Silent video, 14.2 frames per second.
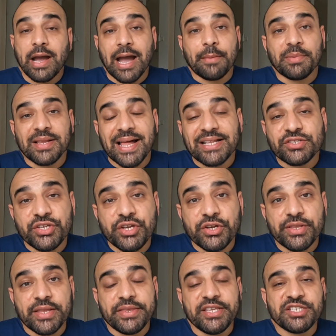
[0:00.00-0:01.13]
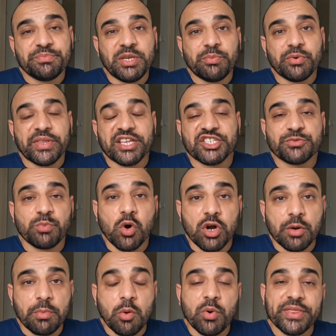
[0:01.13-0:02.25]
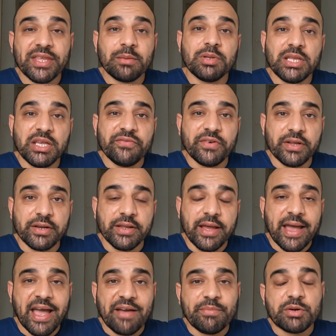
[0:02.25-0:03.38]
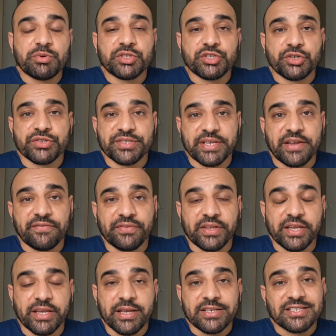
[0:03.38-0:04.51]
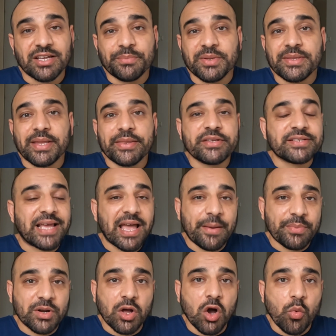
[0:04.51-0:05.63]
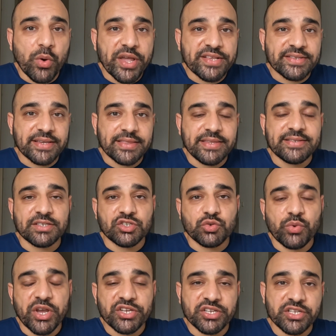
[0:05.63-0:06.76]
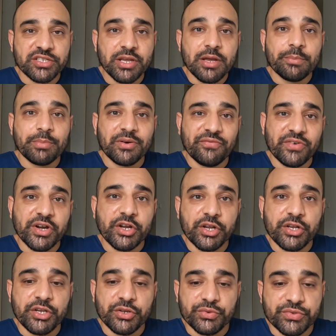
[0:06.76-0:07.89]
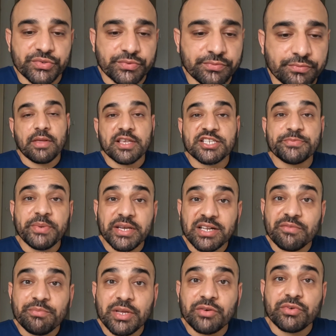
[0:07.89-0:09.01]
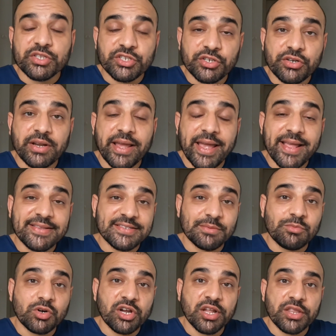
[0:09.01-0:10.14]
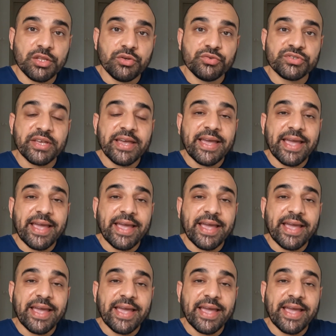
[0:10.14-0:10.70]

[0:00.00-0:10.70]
"I'm glad to hear that these people that spoke about what they believe in have been returned safely, something that doesn't happen always in these situations, but very good news." Speaking of being returned and some more good news,